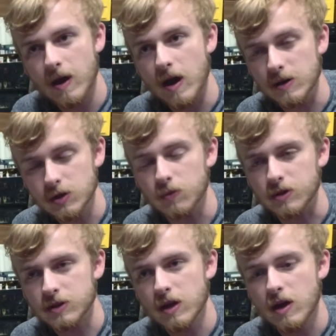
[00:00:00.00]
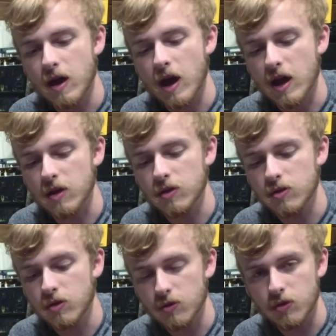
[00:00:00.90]
uh, Supers and
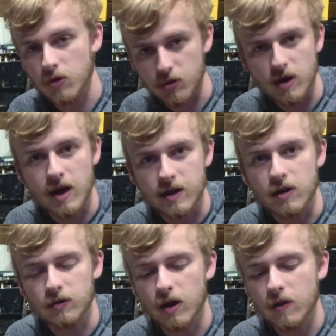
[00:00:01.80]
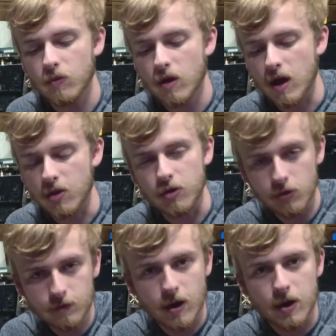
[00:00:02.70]
th- those are not downgraded. And so
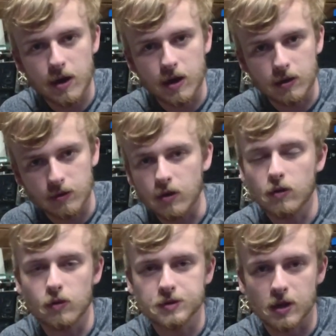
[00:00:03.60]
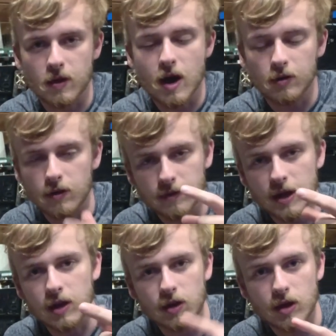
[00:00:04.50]
you've got a, of course, a lottery of
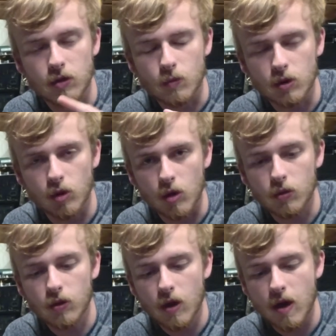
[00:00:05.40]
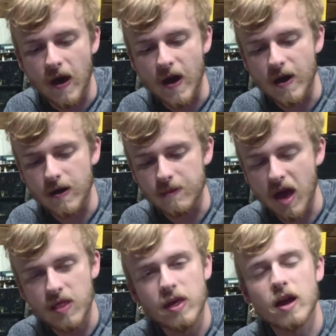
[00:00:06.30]
getting either one of those. Um,
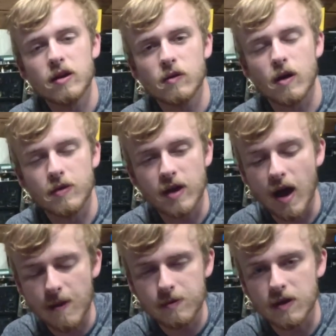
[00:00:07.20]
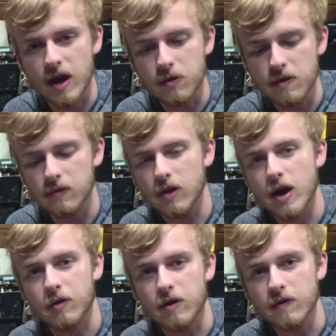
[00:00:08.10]
and then on top of that, you have a
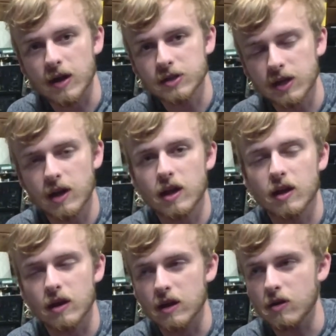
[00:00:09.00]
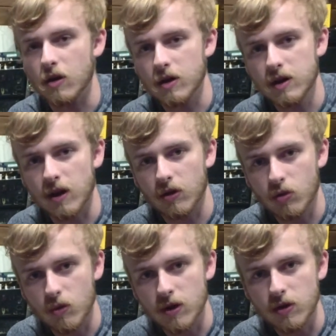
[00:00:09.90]
lottery of actually getting an RTX
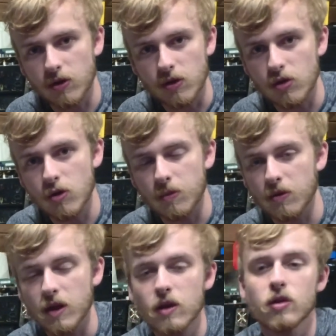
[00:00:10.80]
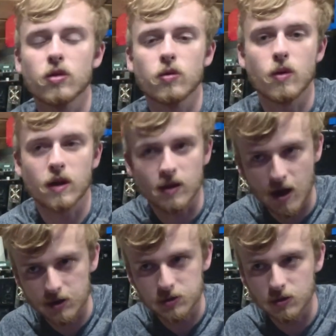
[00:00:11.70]
2060 Super that is a 20
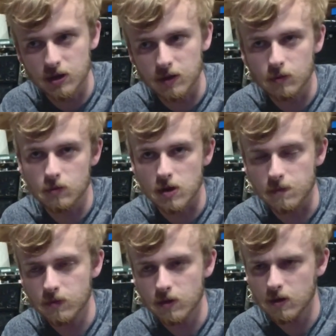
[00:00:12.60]
actually well